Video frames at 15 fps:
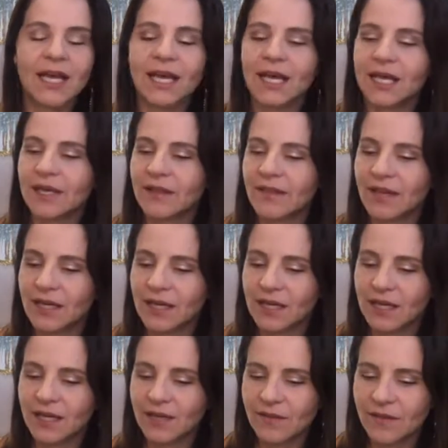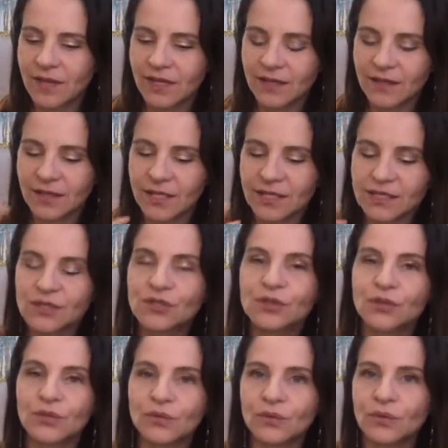And it's
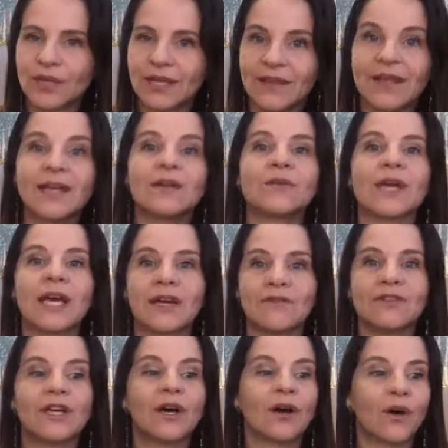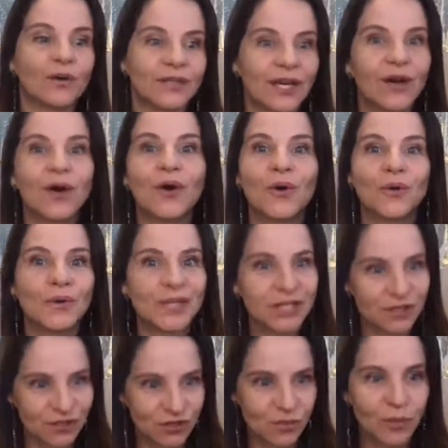through, and then we have the whole
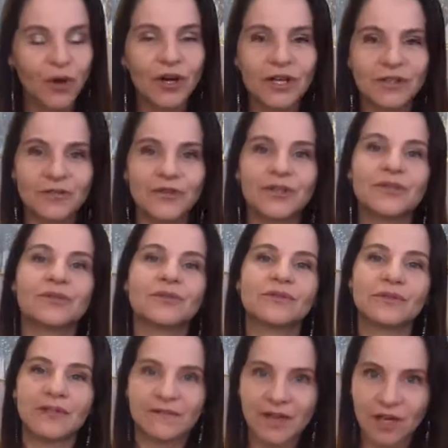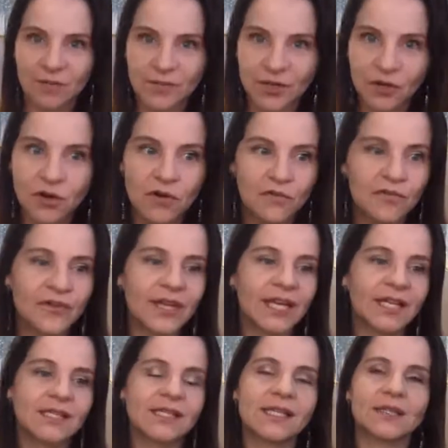year support for you to develop your
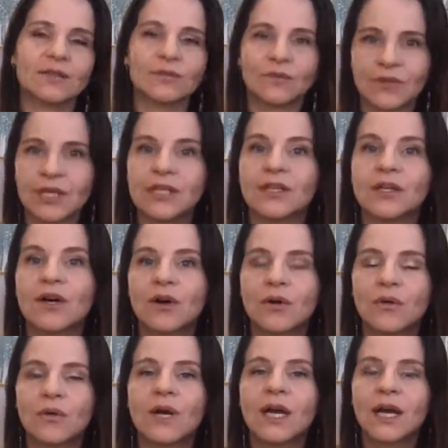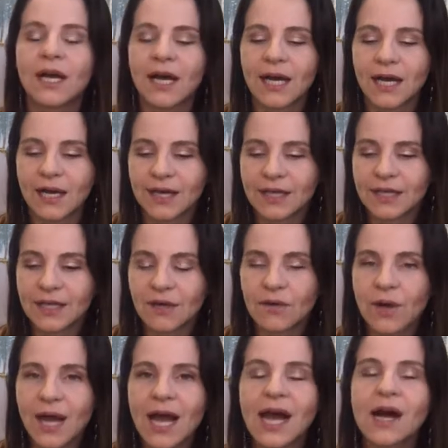confidence and to really know,
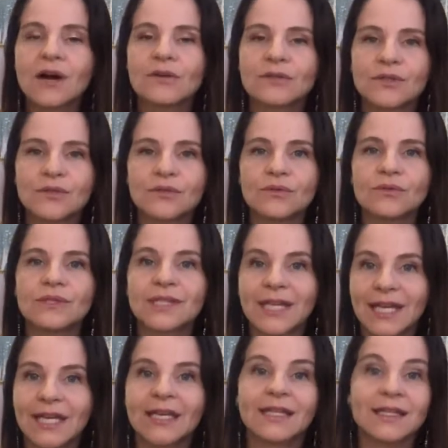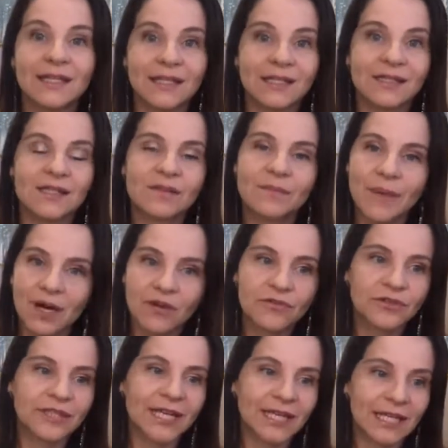how to take this
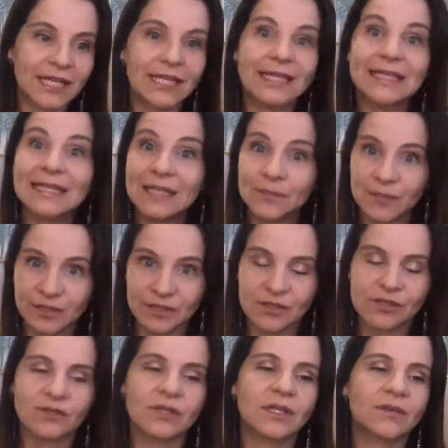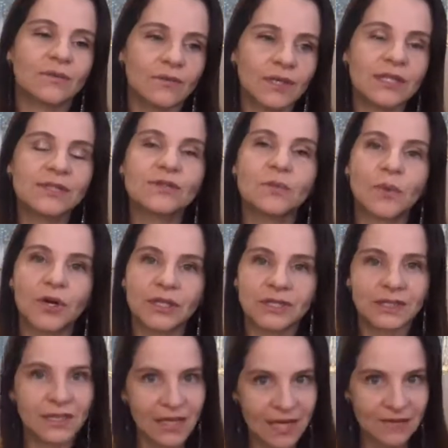powerful technique deeper, so you can really support
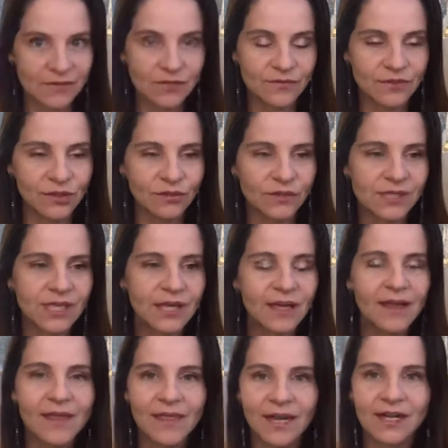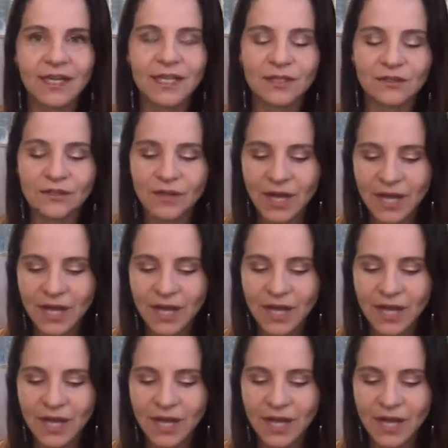the lives of those that are here